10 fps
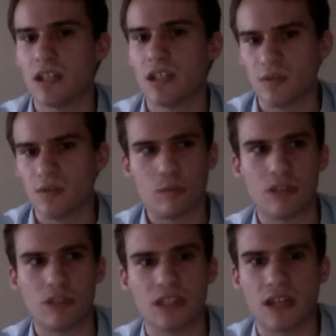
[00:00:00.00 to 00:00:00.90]
So if you
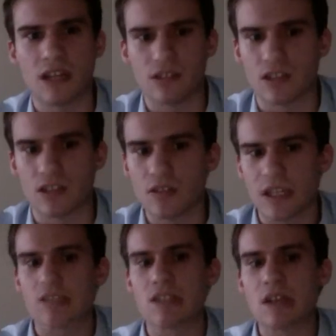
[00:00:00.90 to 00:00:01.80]
put it in another context,